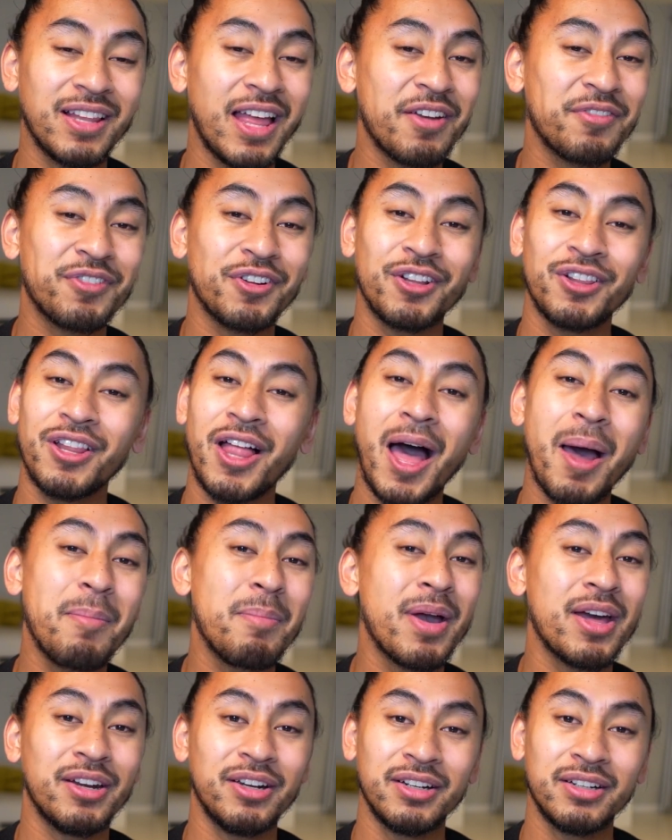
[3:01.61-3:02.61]
a life a
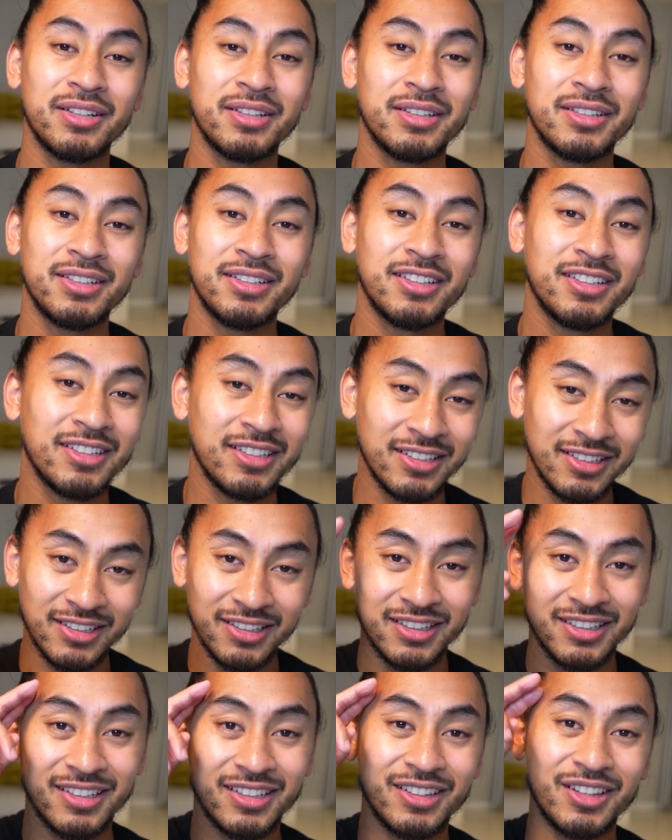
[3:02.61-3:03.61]
lot better.
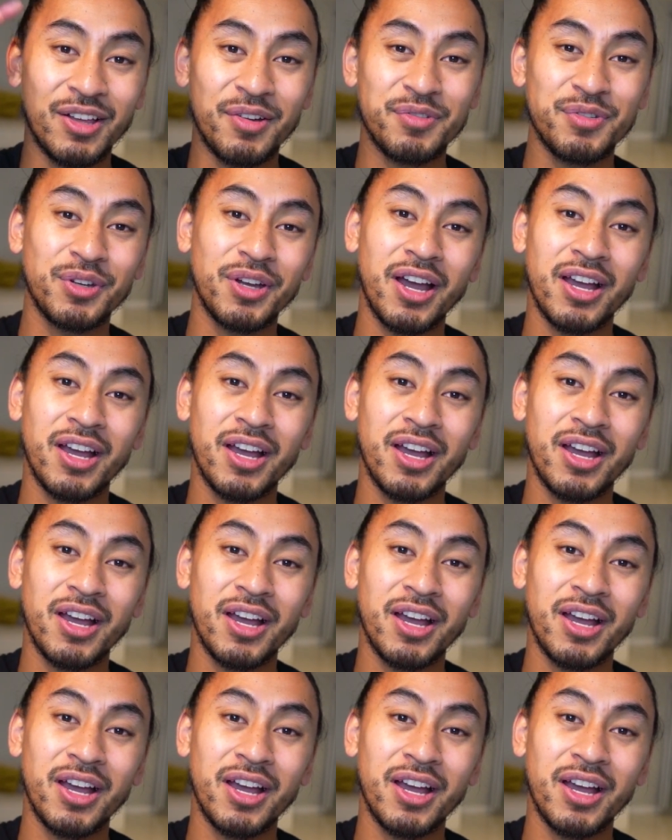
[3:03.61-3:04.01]
Love you